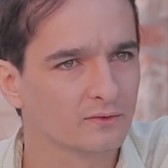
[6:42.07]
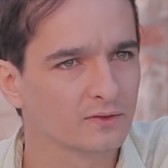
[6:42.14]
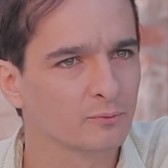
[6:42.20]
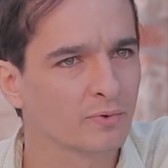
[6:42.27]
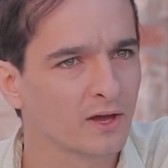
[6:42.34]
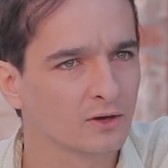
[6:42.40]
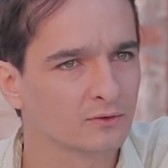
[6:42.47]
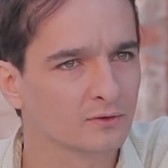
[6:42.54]
of
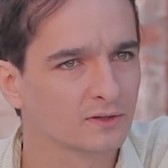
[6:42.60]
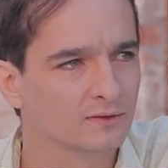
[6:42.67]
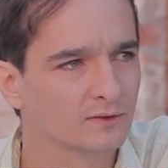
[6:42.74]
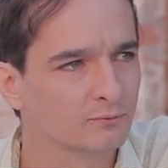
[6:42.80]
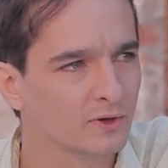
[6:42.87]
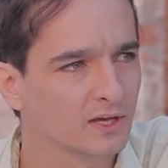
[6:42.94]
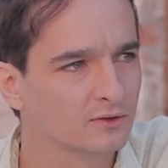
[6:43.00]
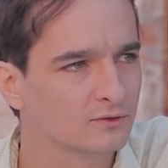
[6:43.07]
the boundaries
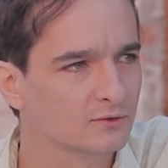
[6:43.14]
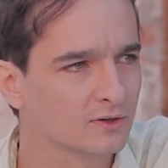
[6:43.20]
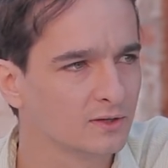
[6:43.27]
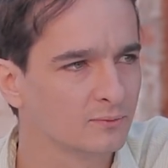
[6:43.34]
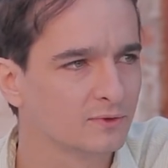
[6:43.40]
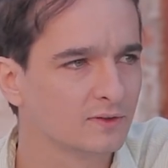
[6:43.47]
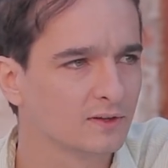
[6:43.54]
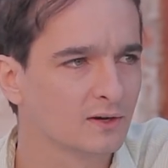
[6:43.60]
of
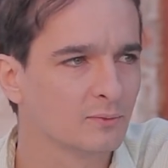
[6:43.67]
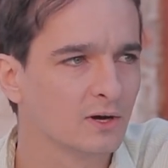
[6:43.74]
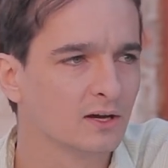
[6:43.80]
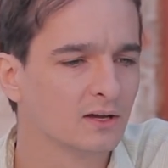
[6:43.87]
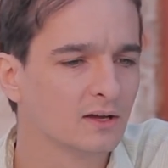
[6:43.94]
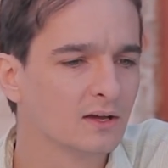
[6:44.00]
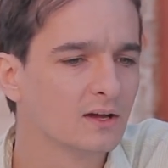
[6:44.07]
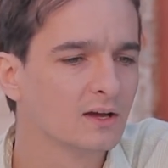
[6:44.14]
mainstream
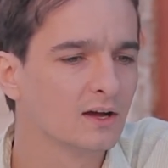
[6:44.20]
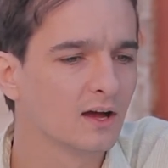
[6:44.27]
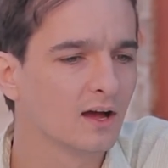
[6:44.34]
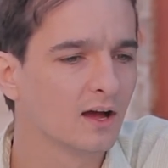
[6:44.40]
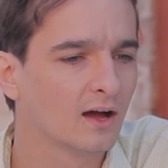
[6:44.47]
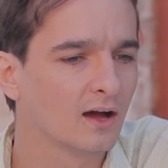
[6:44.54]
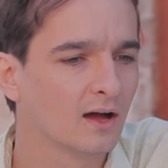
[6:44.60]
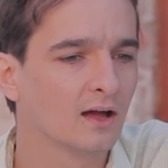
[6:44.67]
cinema
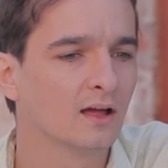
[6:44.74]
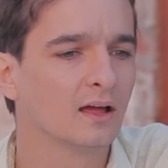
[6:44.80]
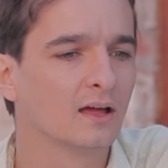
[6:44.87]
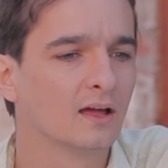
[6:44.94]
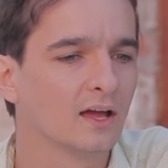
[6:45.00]
uh,